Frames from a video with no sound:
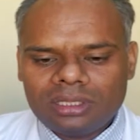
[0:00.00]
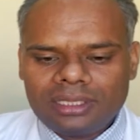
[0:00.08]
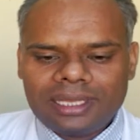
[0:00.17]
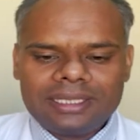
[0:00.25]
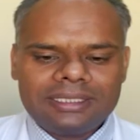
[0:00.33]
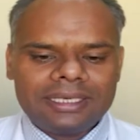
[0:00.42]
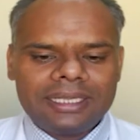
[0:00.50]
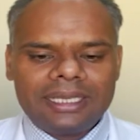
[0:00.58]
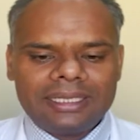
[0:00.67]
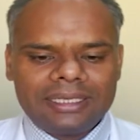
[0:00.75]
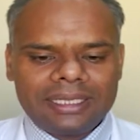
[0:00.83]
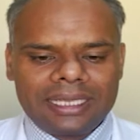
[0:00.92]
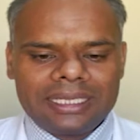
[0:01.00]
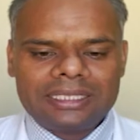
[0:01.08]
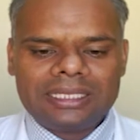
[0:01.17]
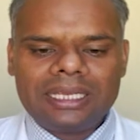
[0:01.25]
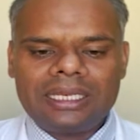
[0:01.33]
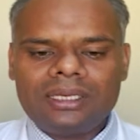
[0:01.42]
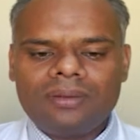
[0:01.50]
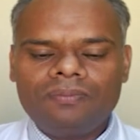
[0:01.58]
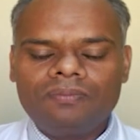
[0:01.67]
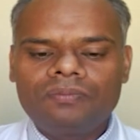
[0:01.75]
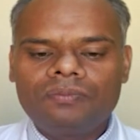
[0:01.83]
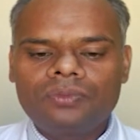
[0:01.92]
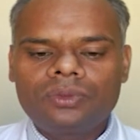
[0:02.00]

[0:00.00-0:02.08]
there is an increase in